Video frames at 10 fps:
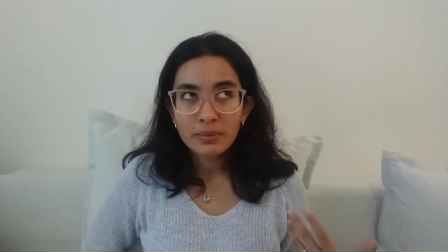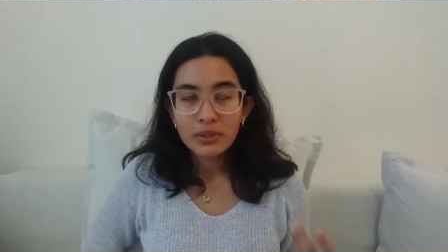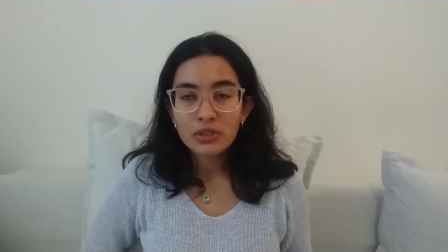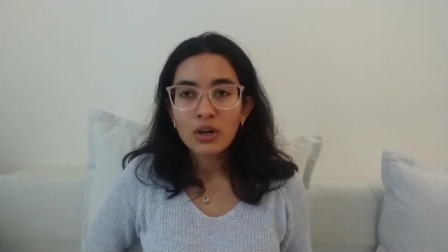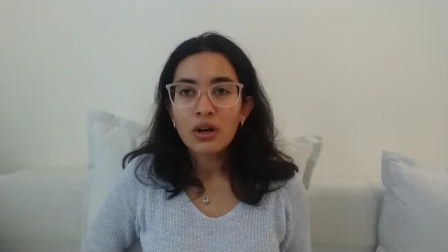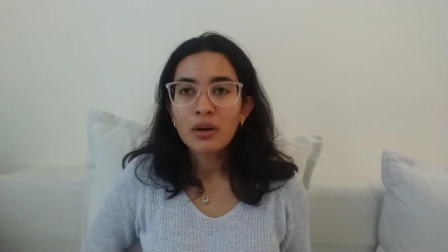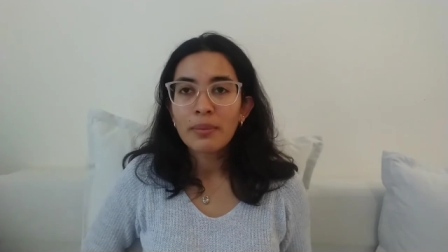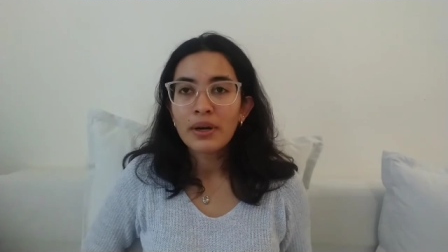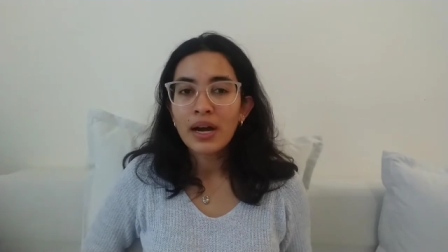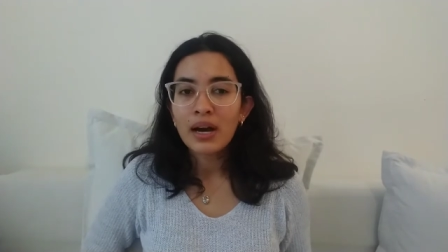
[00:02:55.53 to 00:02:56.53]
talk
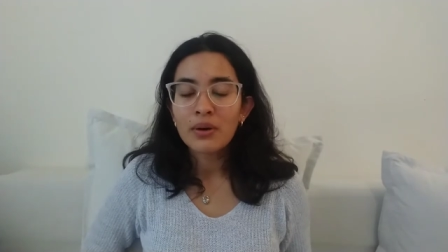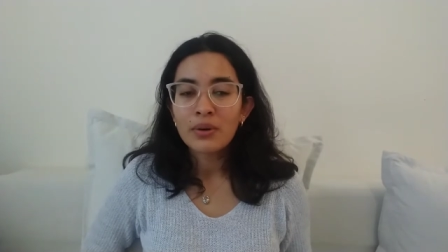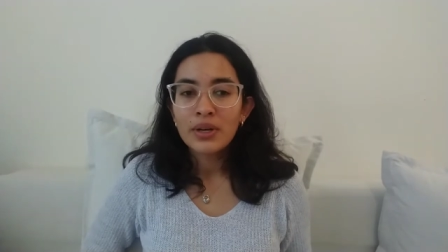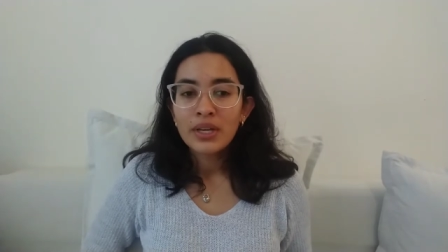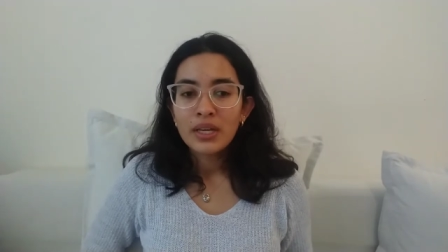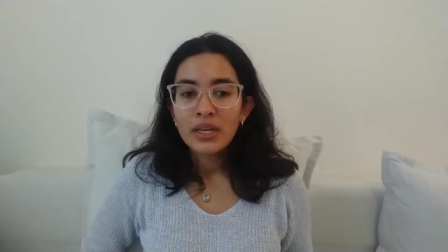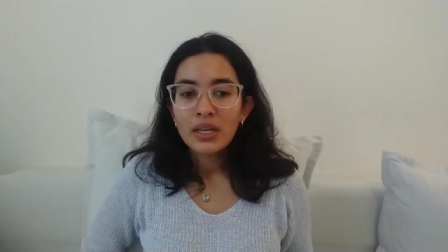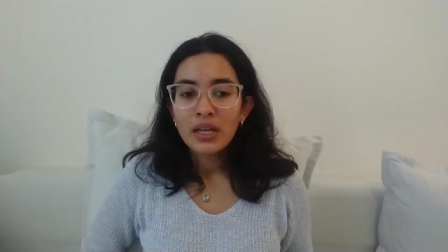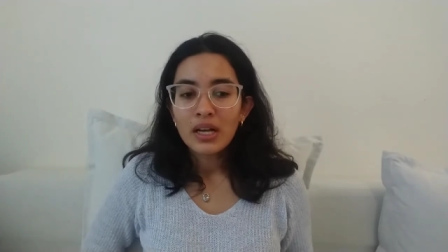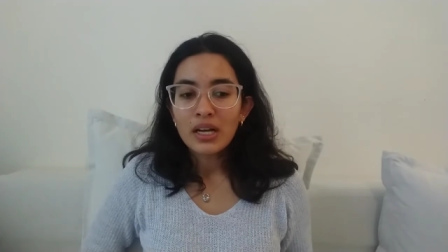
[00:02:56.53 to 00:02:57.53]
about how
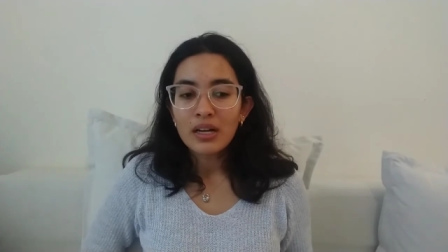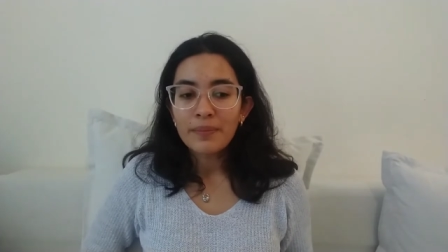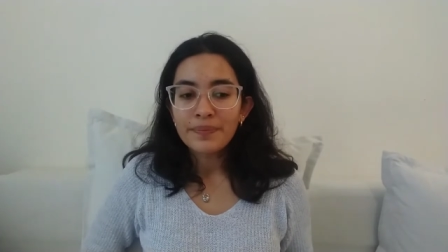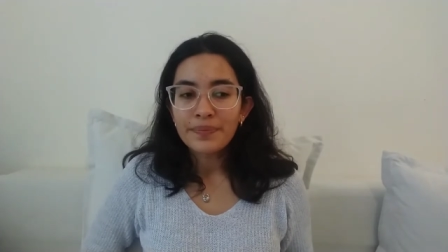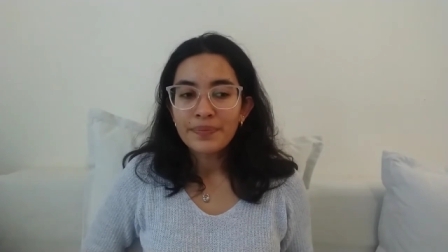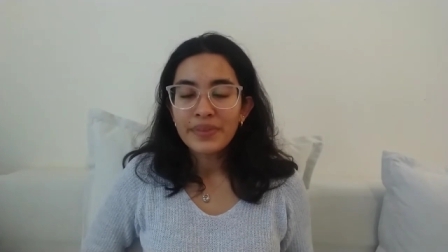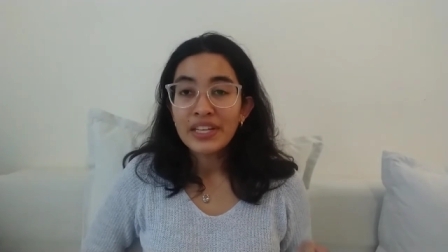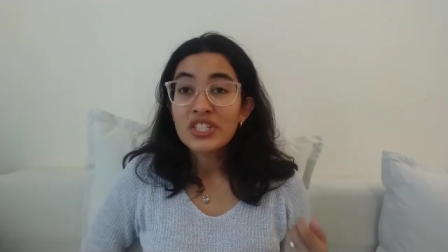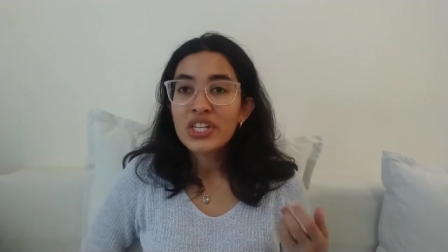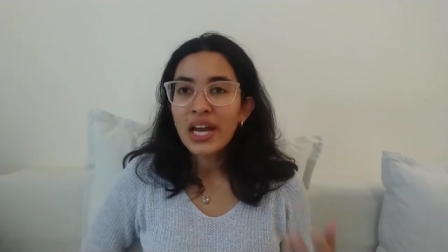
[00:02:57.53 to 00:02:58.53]
they
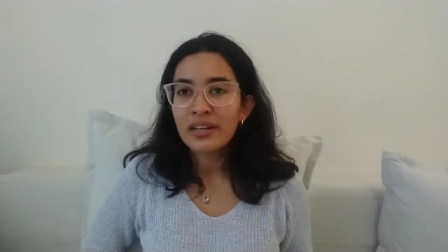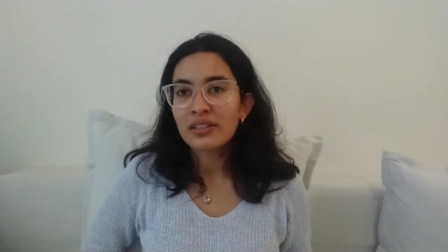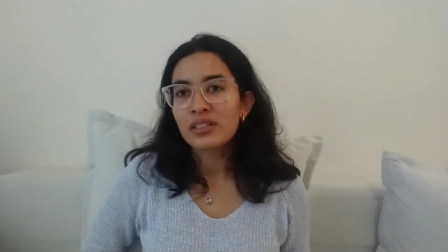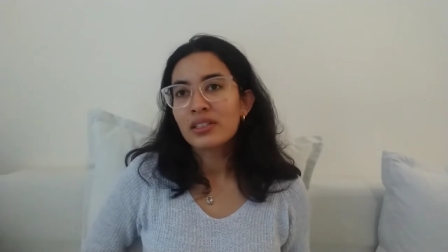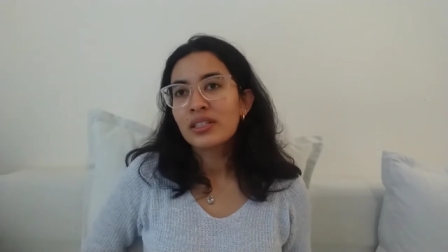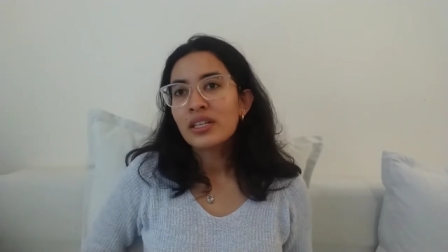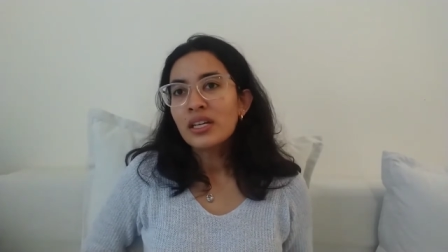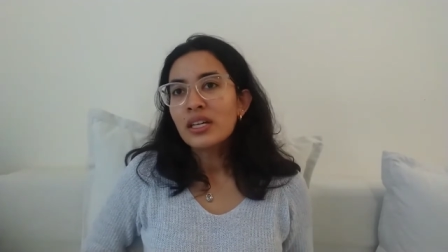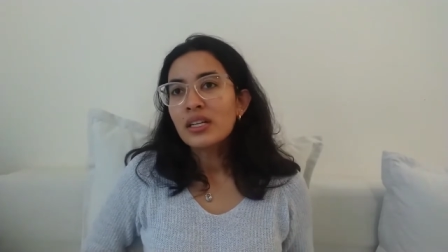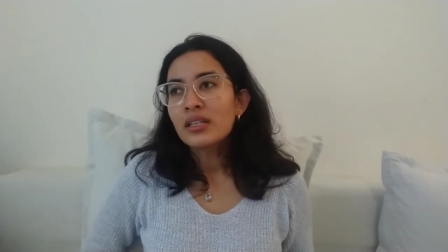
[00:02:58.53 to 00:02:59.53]
channel,
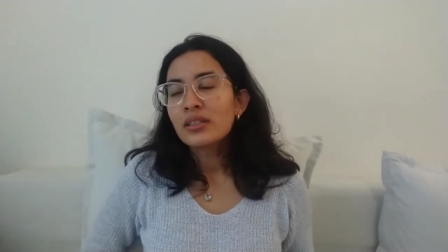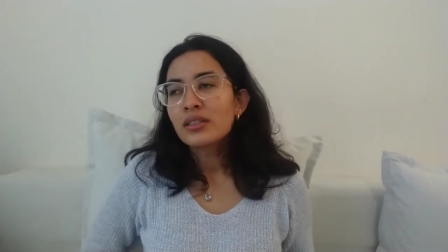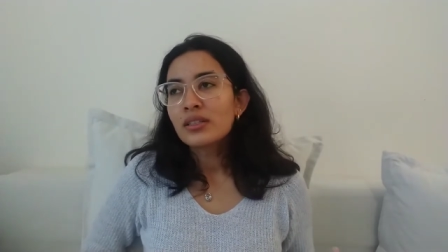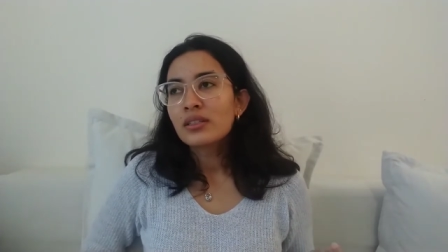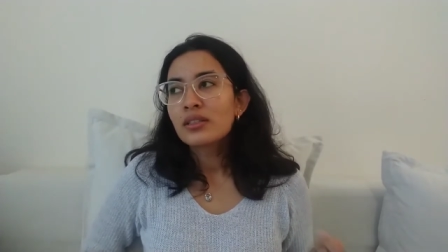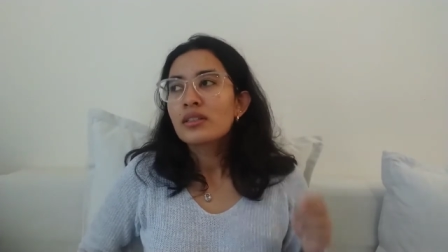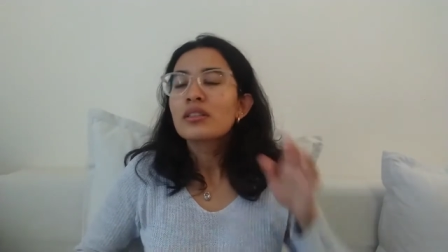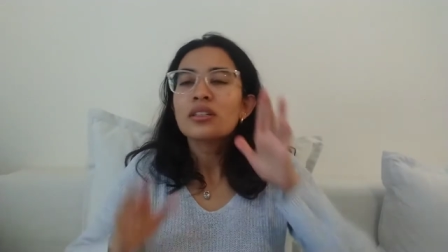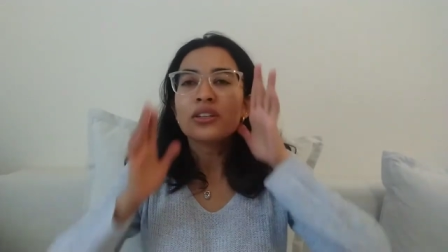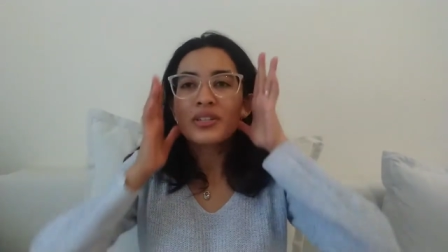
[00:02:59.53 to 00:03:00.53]

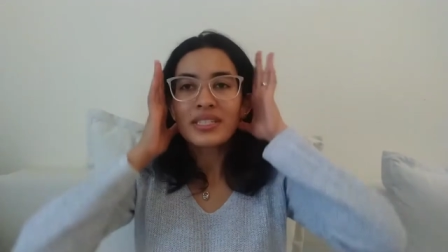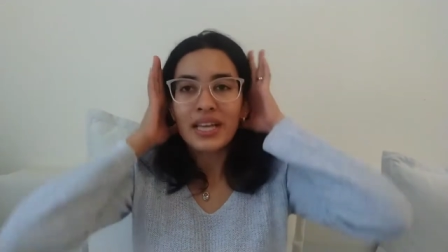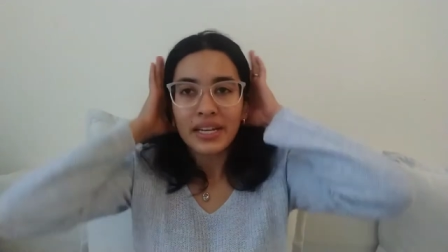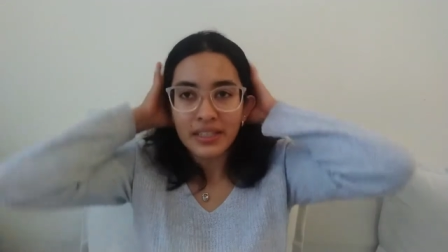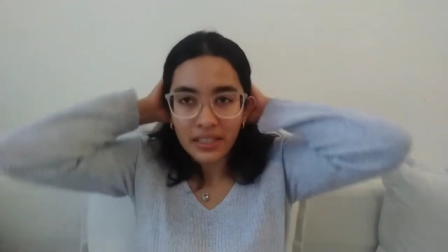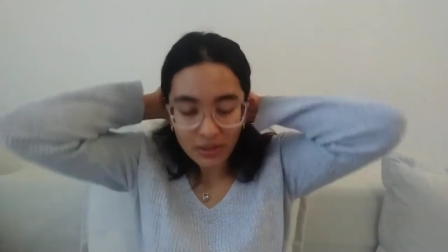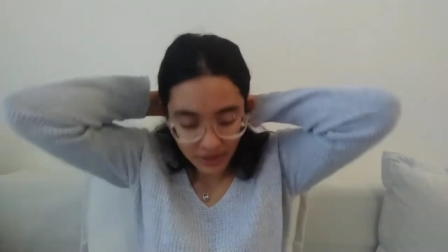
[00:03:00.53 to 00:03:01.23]
you know, Saidin or